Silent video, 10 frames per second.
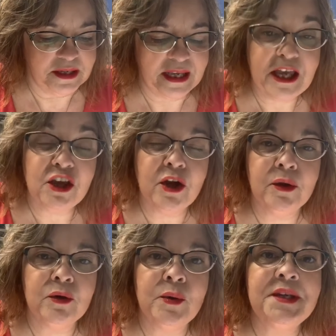
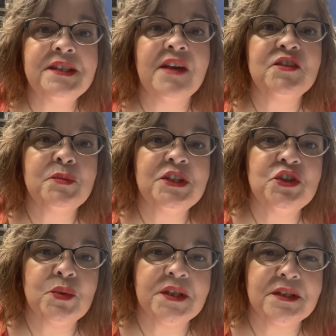I always have to be
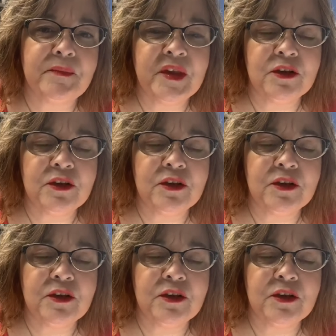doing something,